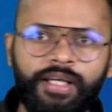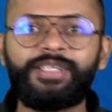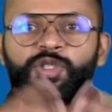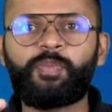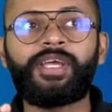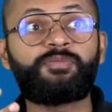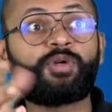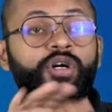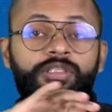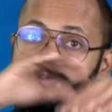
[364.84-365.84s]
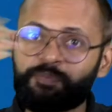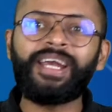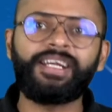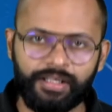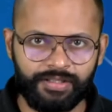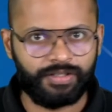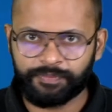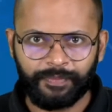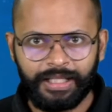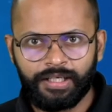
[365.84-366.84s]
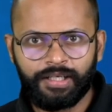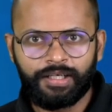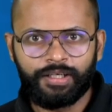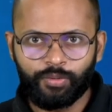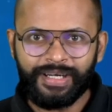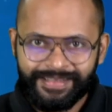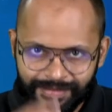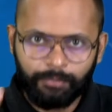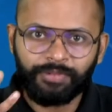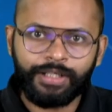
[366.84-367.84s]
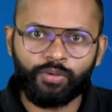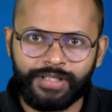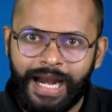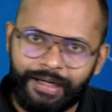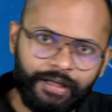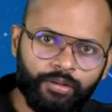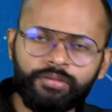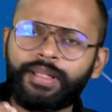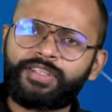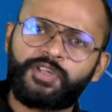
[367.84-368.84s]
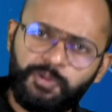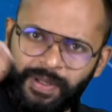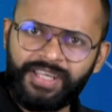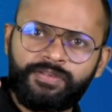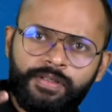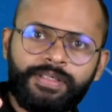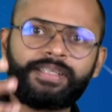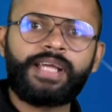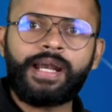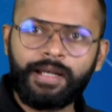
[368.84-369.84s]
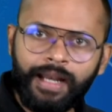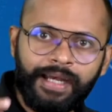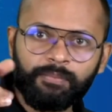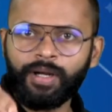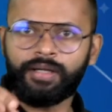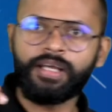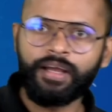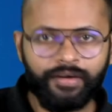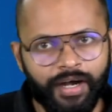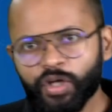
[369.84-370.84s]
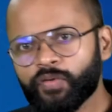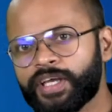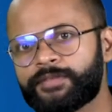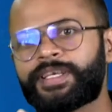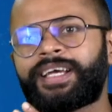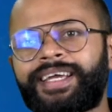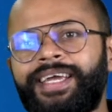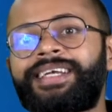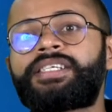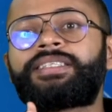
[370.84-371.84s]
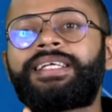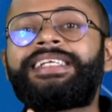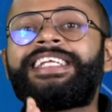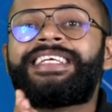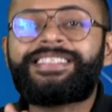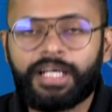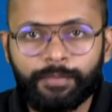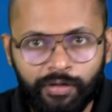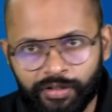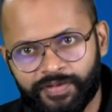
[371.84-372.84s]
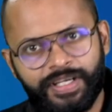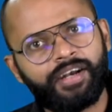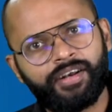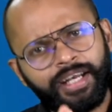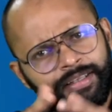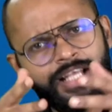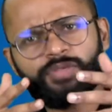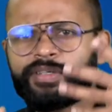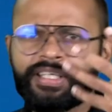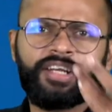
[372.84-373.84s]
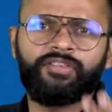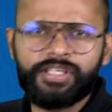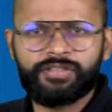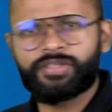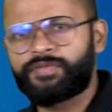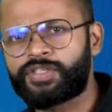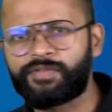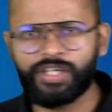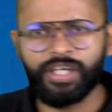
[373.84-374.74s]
in space because of space dust? You need something to scatter it, no? So that's why space dust can scatter light, but radio waves get the least amount of scattering, and that's why they can reach the surface of the